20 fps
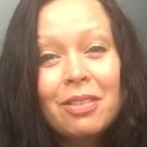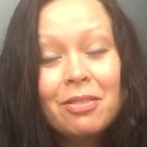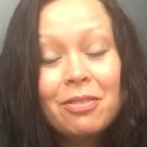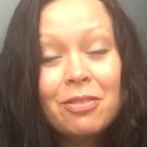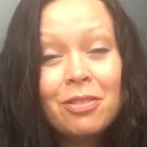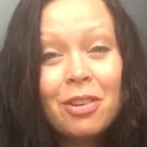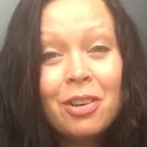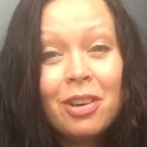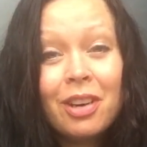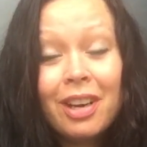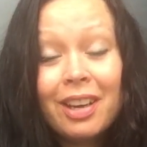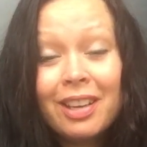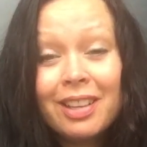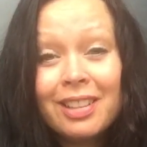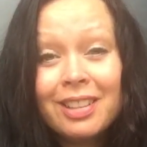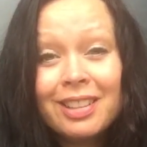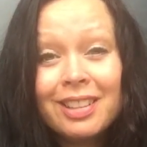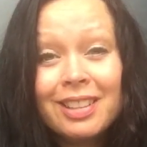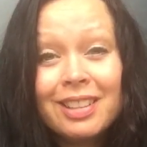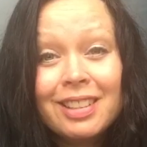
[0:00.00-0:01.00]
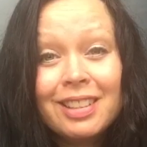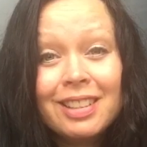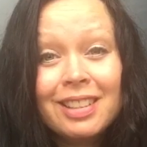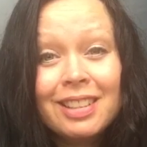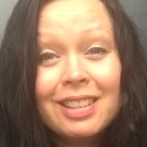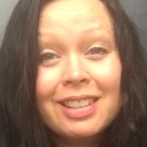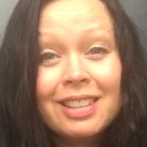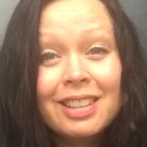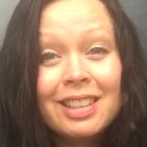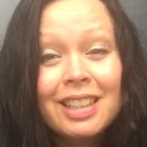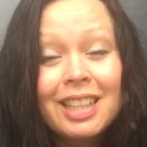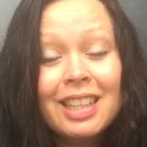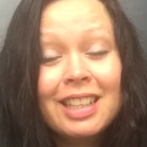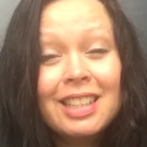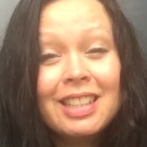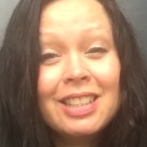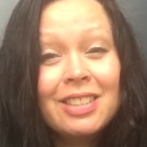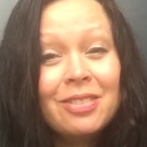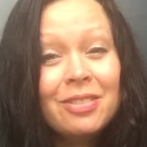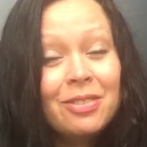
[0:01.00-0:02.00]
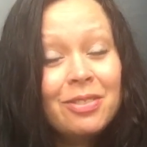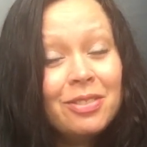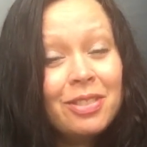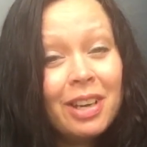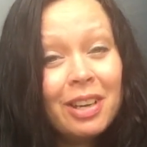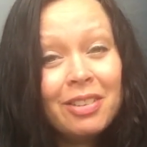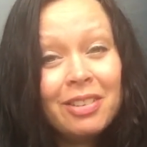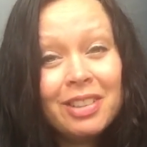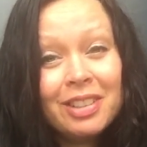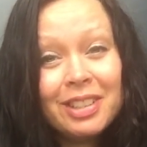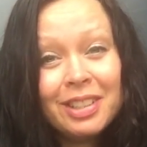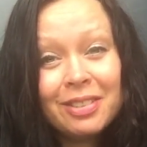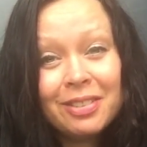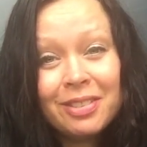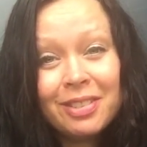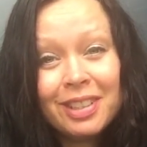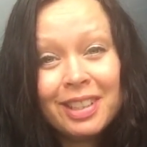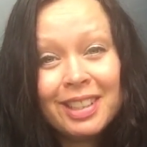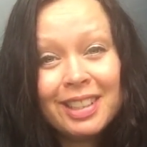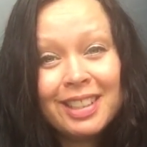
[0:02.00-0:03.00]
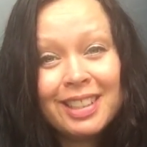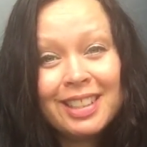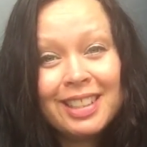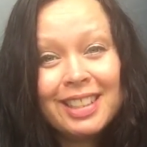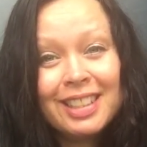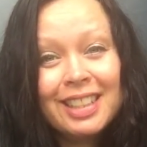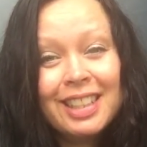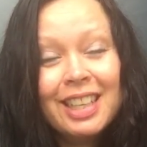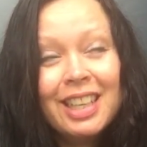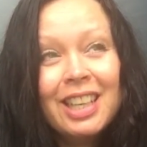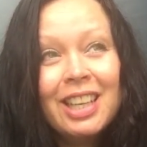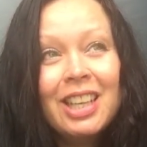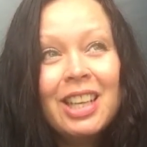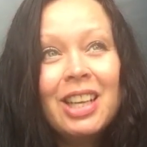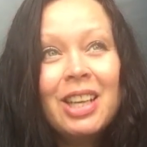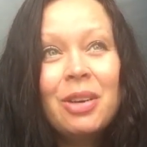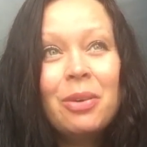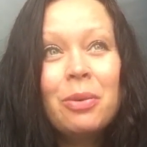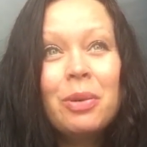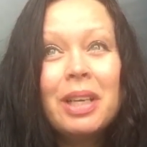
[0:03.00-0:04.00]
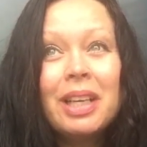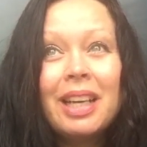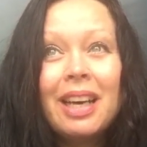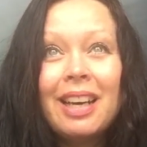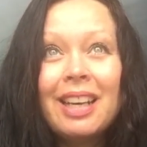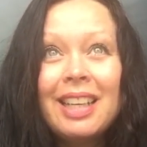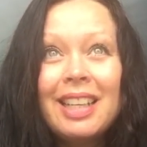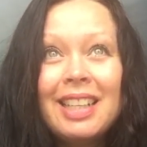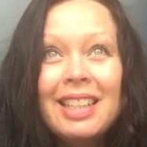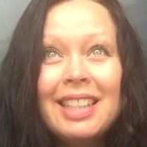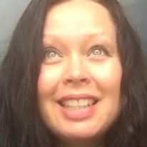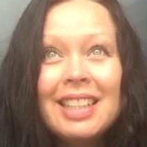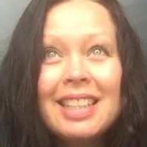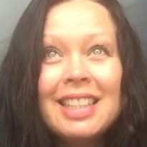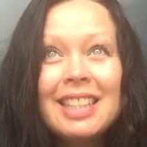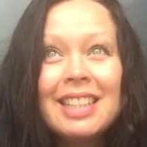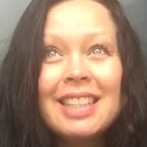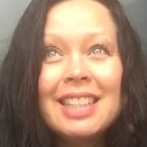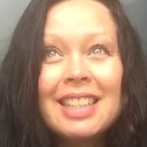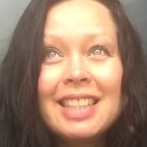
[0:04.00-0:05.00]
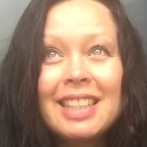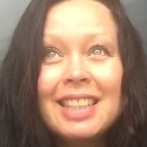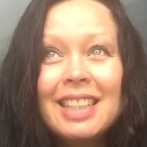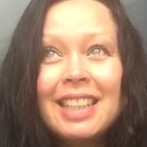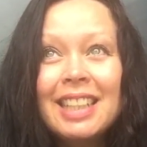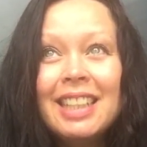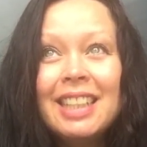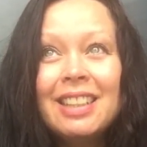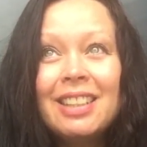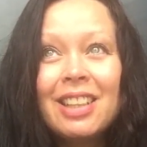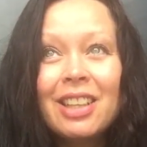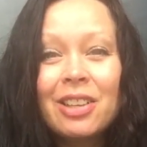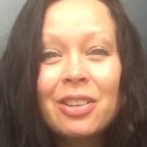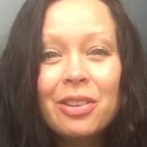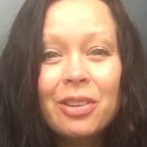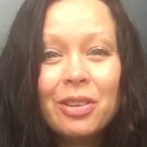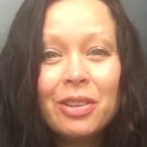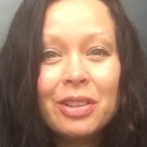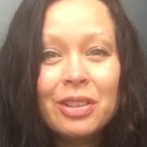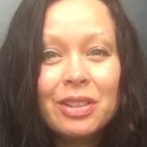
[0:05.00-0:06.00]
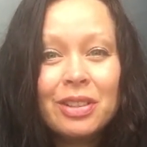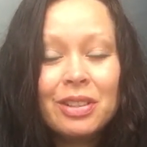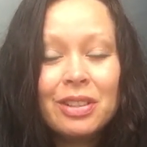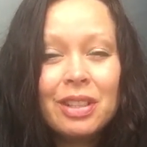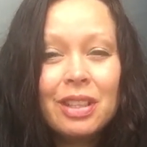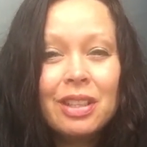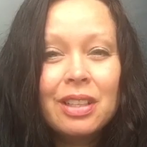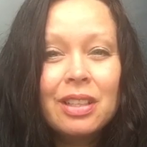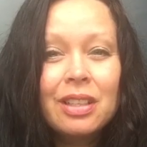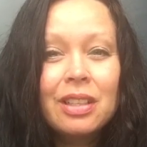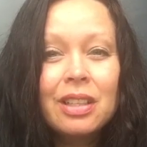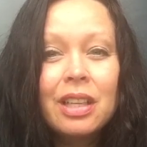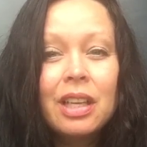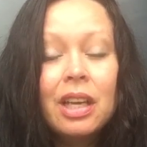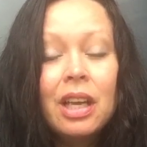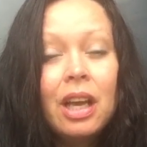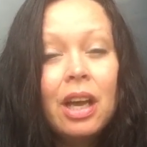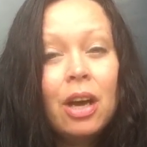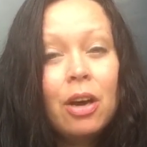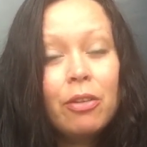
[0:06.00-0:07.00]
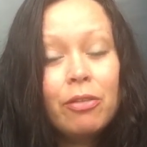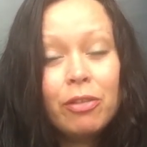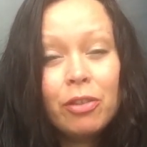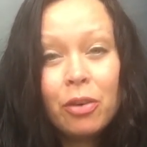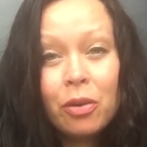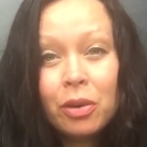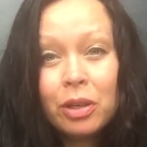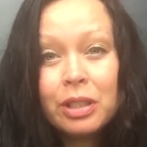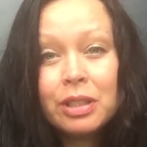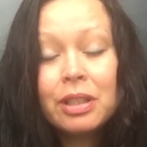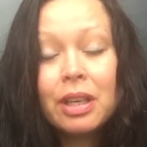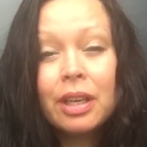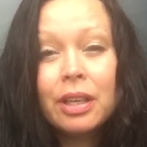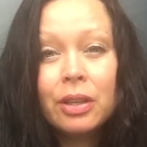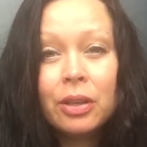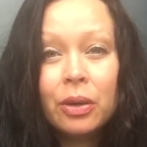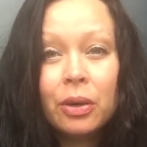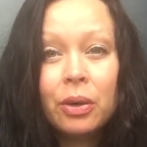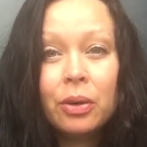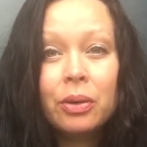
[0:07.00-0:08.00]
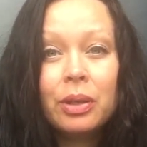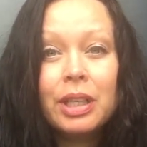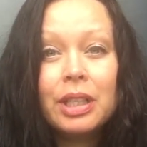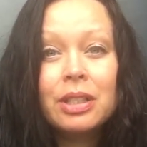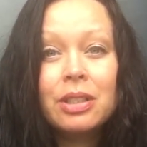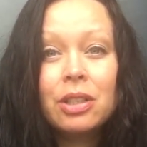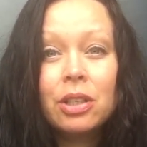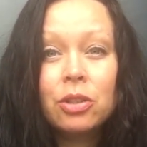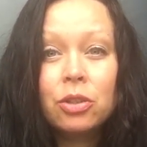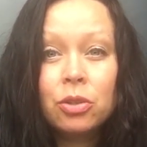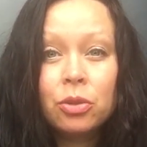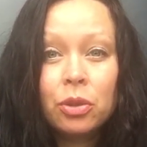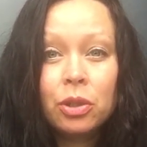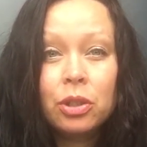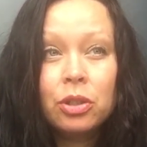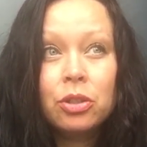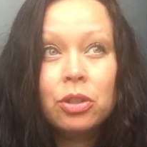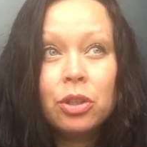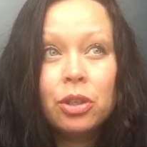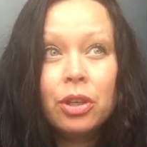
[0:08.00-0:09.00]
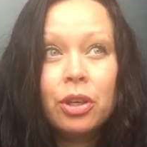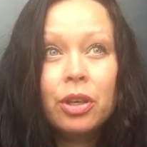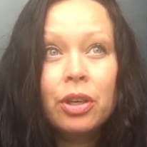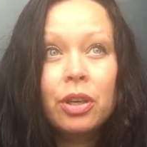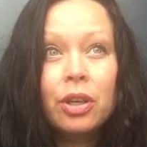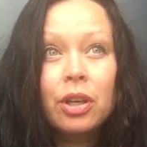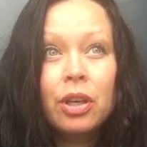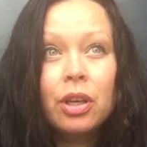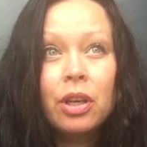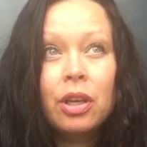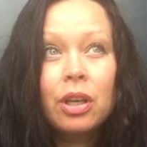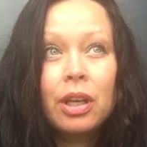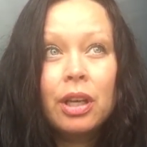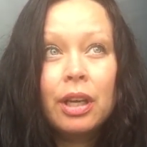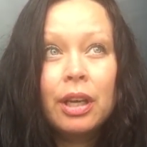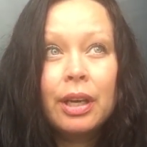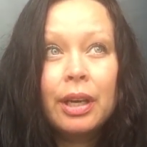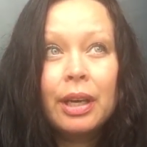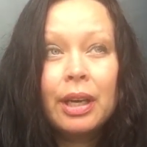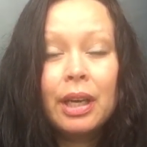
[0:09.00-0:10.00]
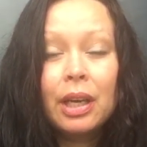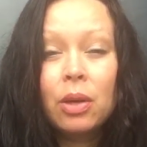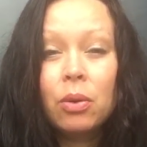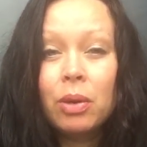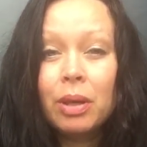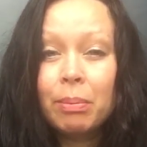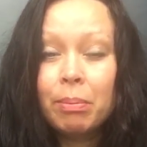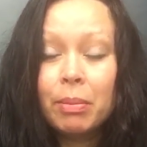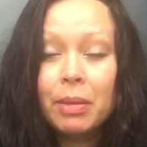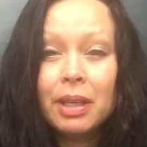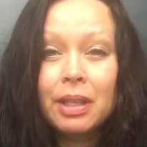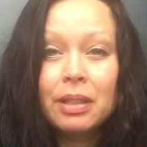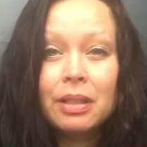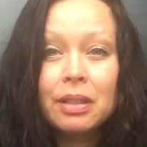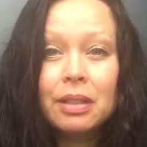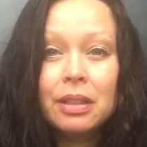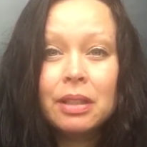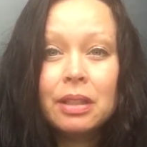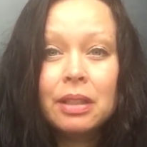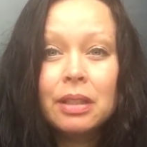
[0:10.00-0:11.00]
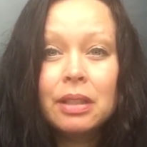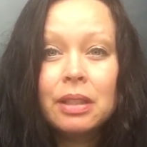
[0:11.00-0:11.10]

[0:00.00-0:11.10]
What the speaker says: for us, it's very different. When I see the cross, of course I know it's a torture equipment.